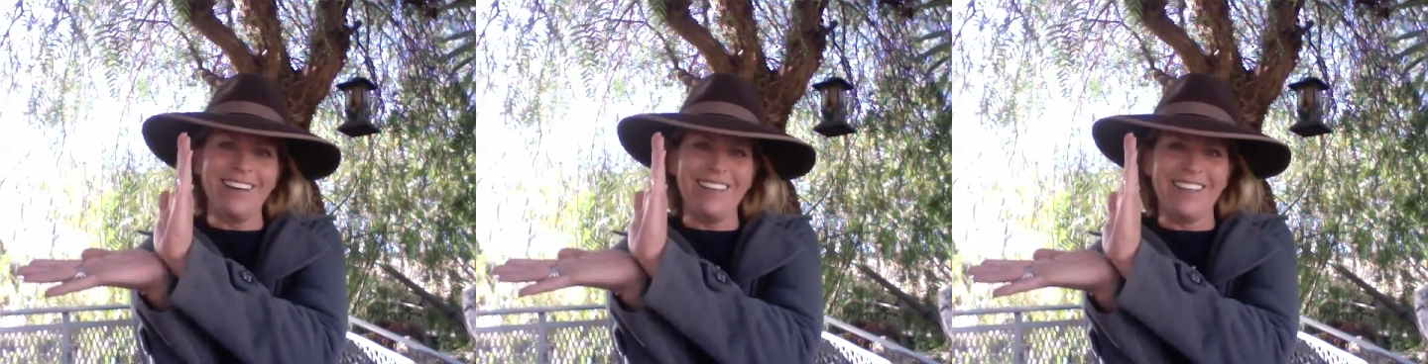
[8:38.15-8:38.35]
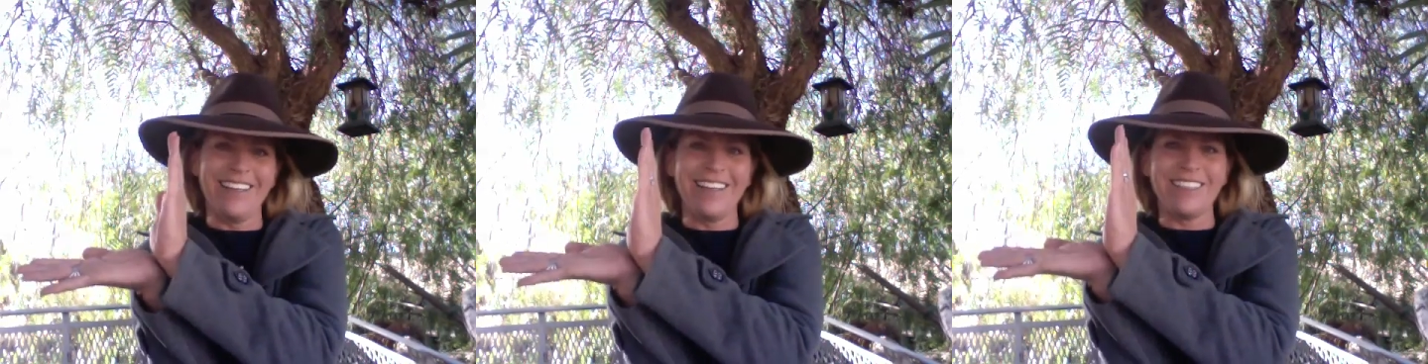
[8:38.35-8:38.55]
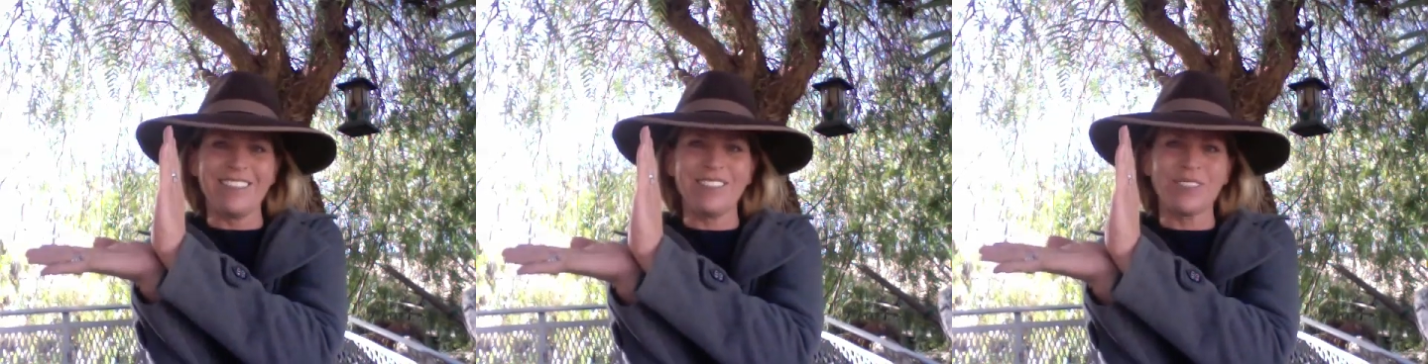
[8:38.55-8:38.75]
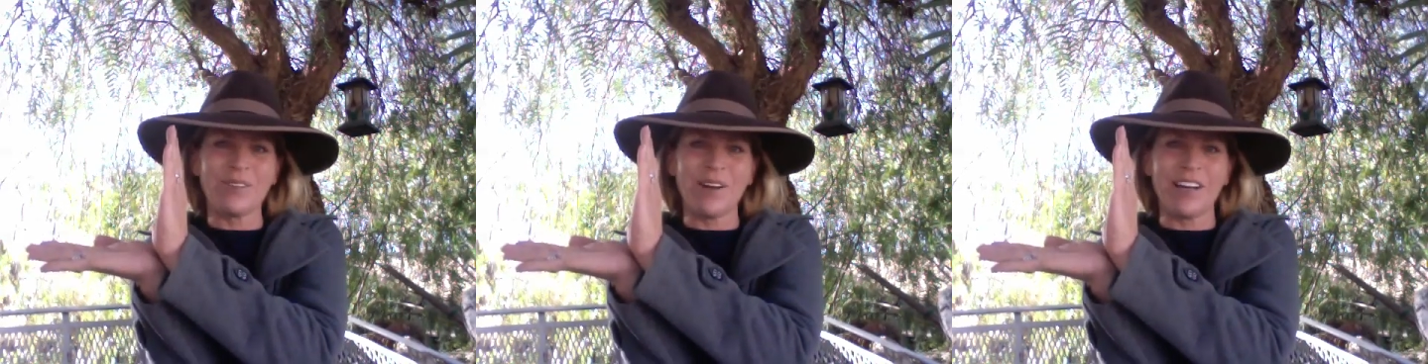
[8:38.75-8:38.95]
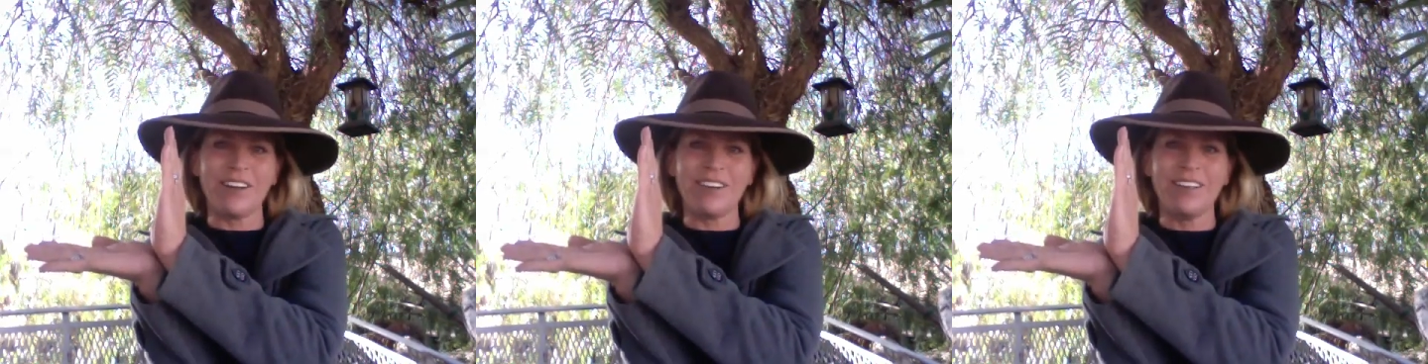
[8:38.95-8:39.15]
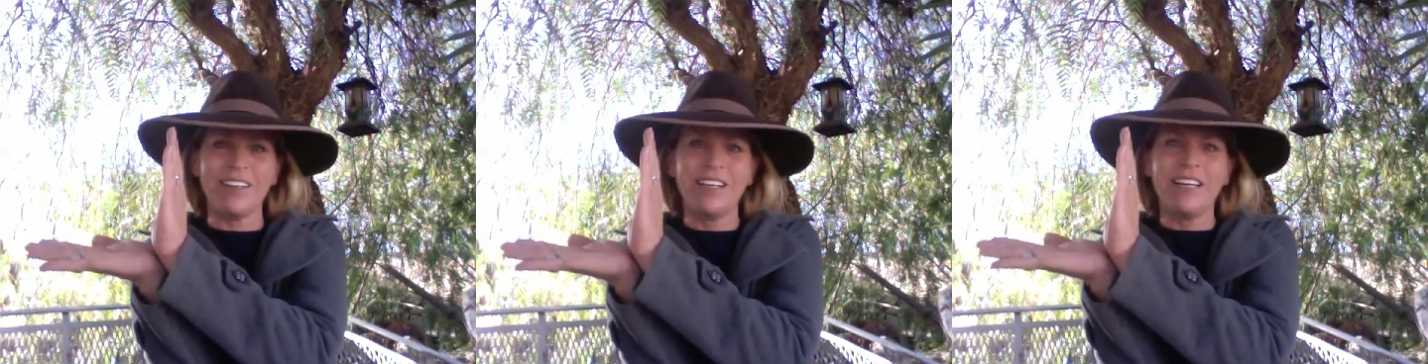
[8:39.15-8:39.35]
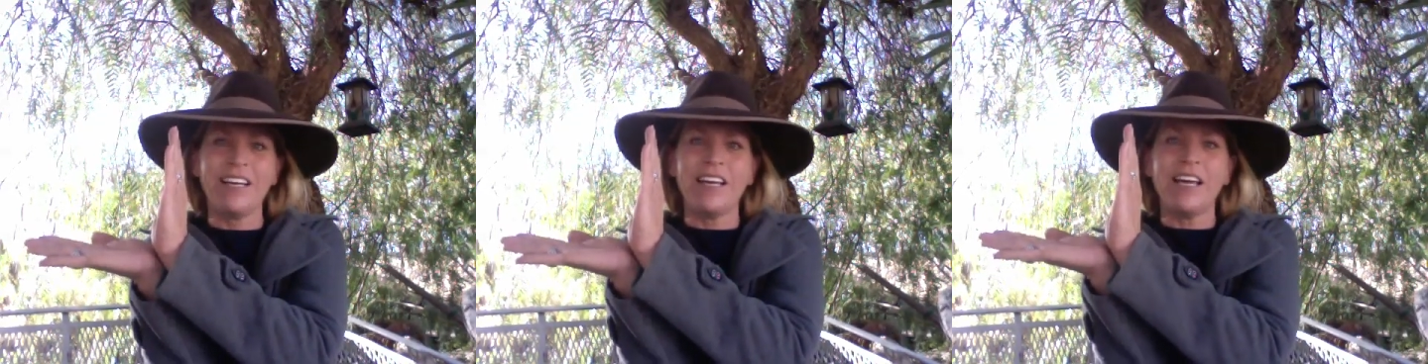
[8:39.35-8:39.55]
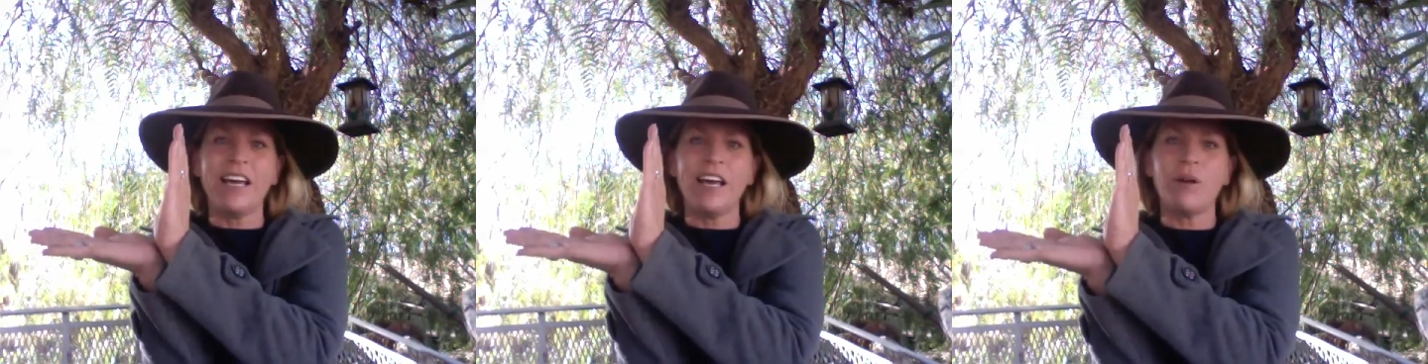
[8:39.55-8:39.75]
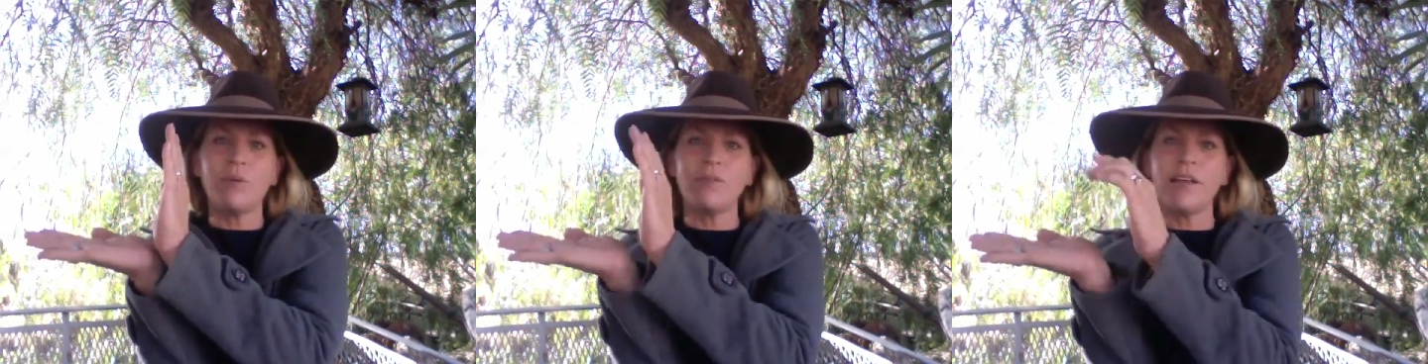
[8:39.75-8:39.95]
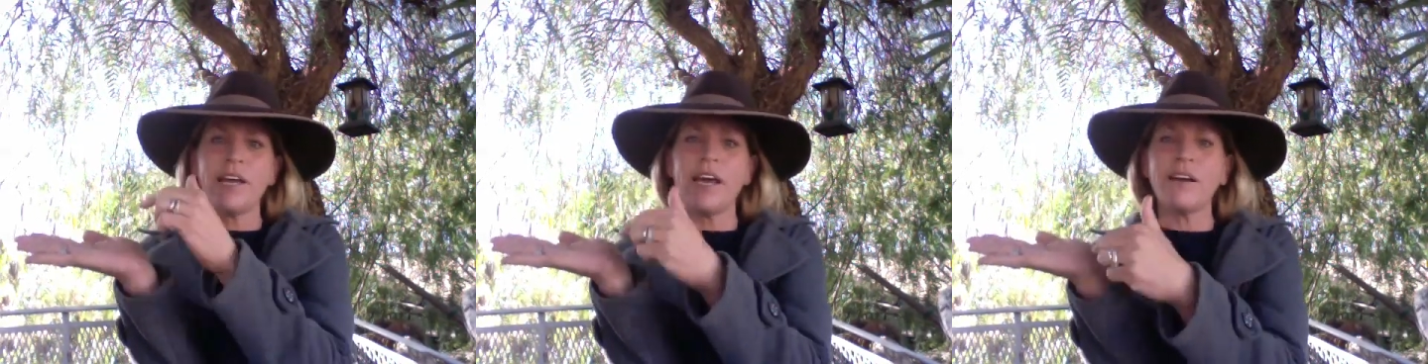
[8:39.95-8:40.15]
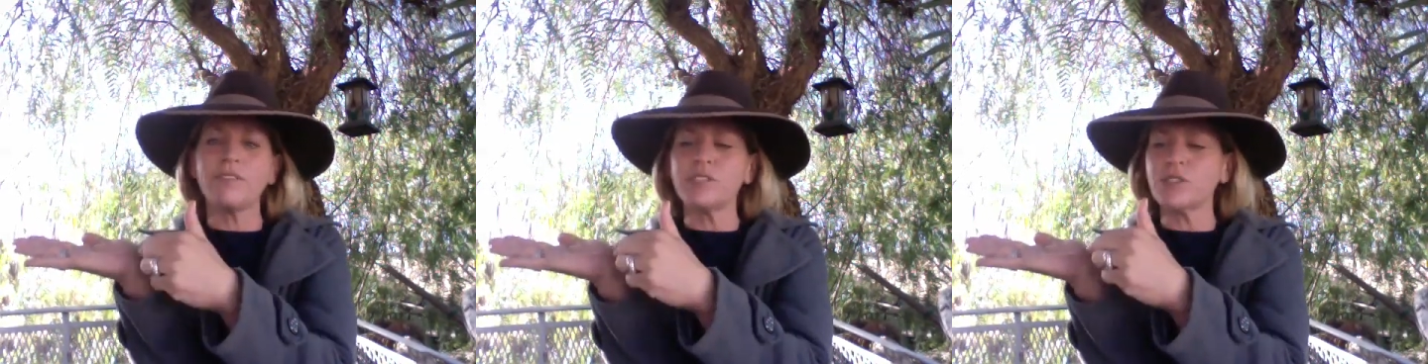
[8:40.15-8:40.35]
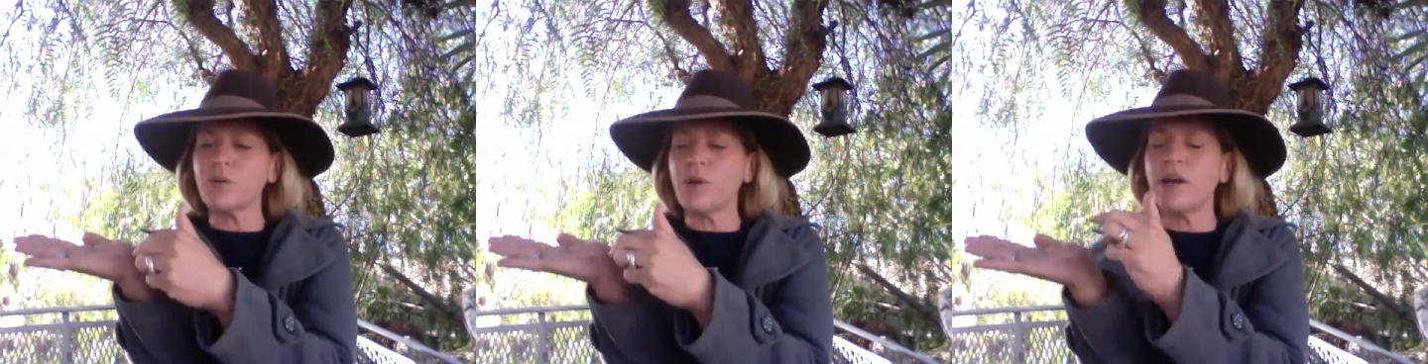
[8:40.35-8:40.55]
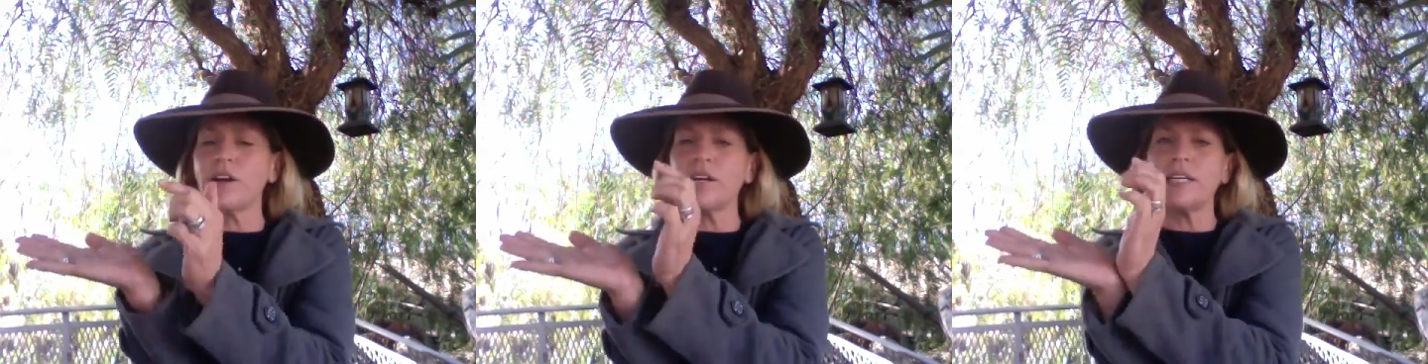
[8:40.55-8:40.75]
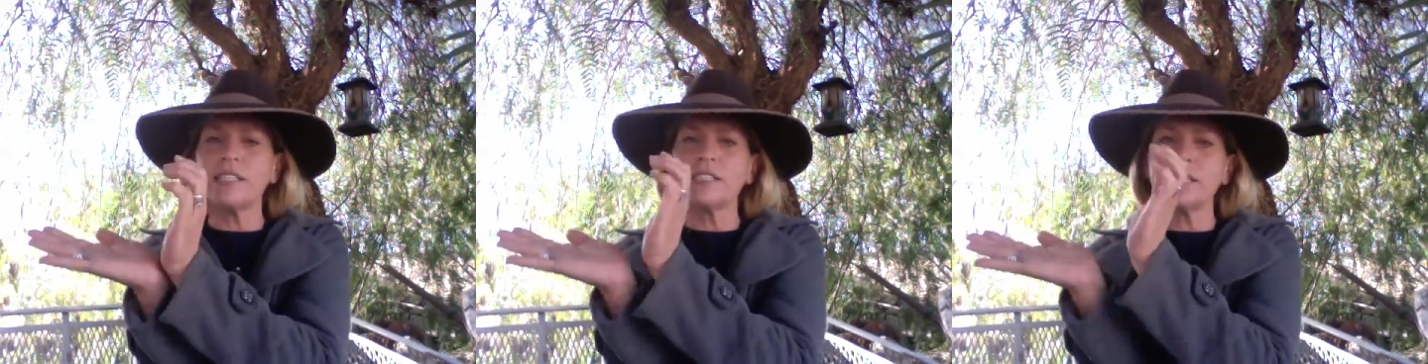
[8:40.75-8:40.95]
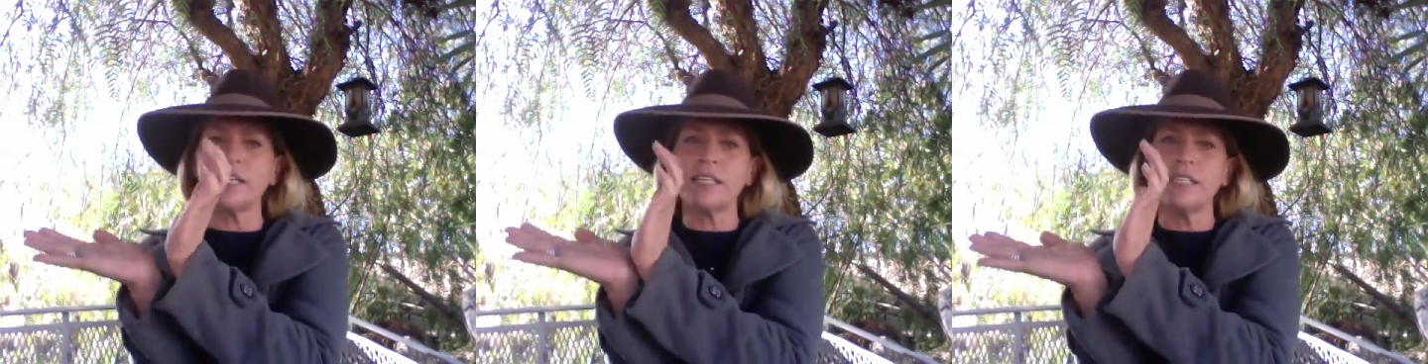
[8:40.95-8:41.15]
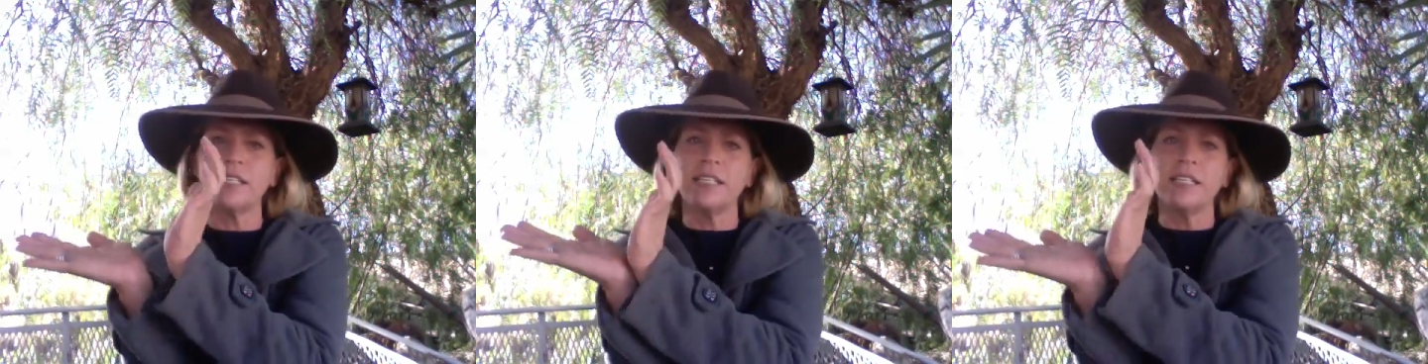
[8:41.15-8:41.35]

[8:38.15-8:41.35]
They get a square. And when they have a square, it's a,